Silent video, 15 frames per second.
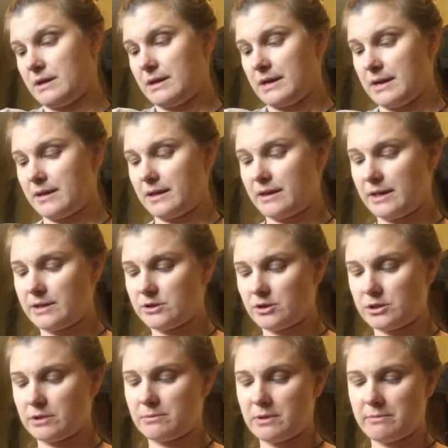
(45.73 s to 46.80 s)
And then these are
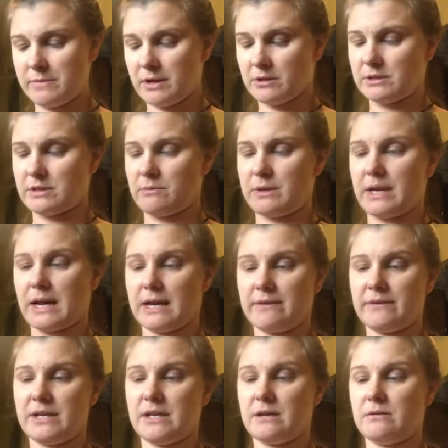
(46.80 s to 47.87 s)
some of the meals that we kind of
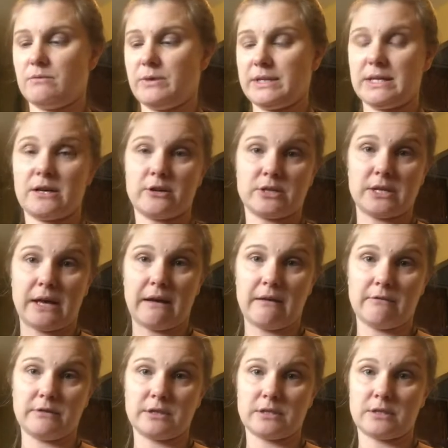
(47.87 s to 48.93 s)
did
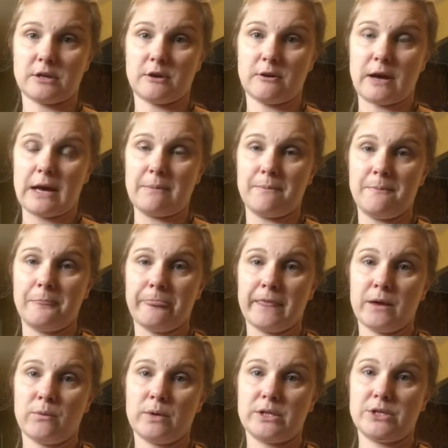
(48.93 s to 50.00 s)
ourselves. So I
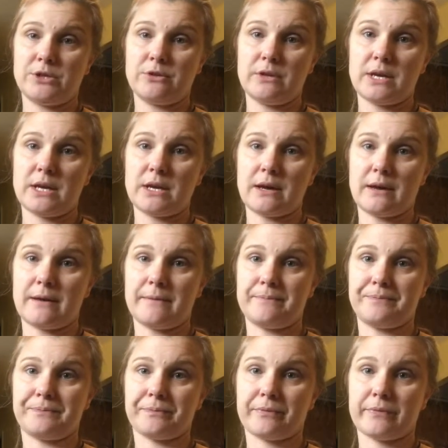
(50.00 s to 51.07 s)
went to the
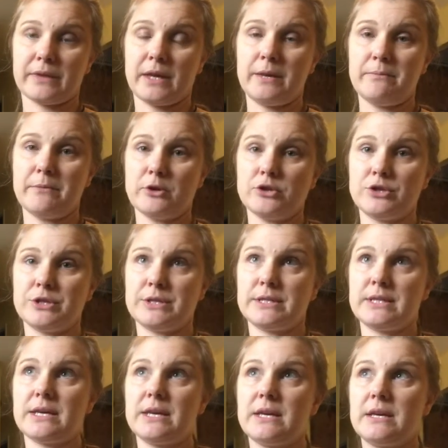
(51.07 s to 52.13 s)

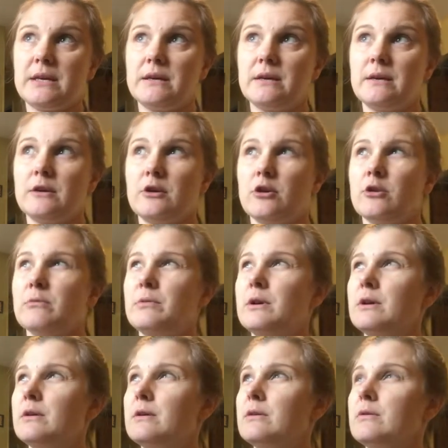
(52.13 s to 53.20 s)
emergency, or
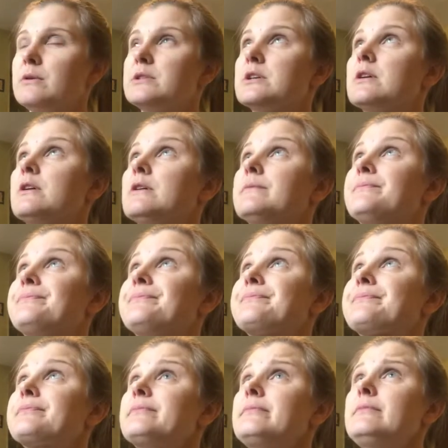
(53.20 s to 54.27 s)
what's it called?
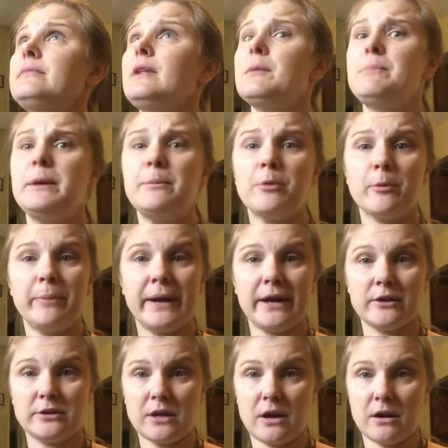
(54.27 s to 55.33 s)

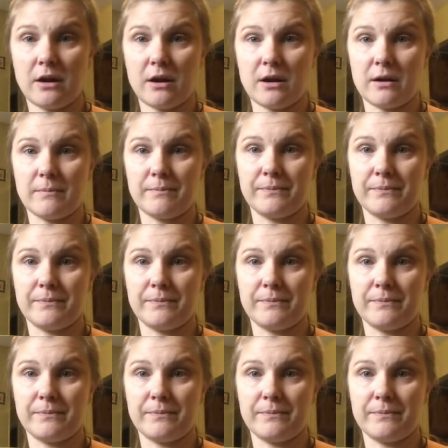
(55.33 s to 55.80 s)
BePrepared.com.